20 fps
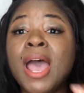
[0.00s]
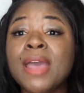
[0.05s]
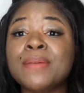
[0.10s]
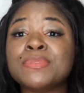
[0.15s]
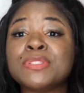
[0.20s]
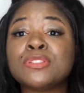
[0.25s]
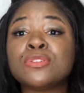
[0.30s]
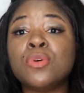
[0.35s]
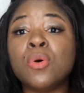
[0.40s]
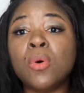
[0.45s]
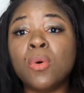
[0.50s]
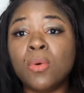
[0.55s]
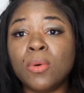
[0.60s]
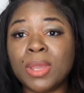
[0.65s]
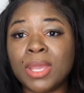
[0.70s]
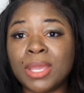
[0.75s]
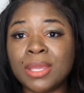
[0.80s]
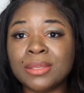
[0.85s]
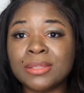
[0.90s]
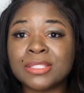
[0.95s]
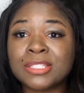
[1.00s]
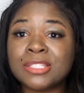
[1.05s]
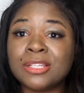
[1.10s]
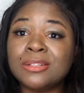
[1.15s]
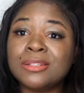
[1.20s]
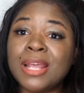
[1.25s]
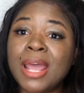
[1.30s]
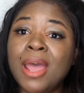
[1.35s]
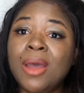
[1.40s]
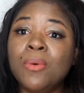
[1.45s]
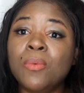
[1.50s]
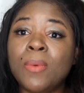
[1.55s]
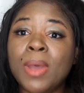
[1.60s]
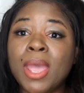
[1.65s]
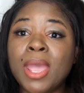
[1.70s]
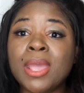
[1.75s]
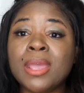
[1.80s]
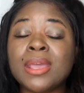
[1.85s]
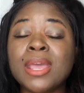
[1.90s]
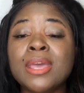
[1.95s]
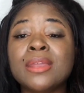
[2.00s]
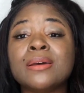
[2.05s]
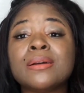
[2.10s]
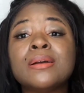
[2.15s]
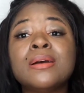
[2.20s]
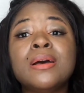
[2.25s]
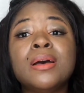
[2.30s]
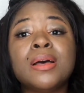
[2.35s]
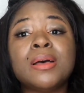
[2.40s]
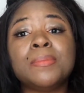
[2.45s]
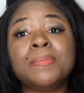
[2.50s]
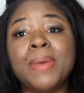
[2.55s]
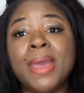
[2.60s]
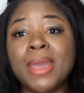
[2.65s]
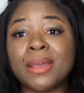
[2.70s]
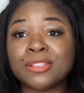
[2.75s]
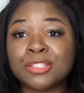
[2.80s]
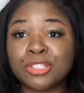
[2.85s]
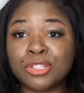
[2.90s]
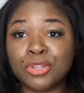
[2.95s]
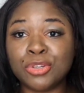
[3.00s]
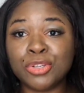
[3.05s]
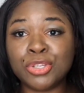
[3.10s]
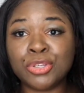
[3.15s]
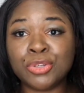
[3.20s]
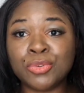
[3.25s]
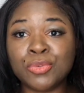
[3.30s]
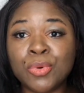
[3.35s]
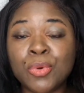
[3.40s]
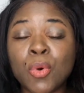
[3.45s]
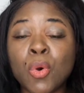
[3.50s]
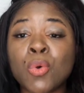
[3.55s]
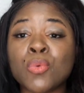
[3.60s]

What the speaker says: so that way it'll come back to you or reflect back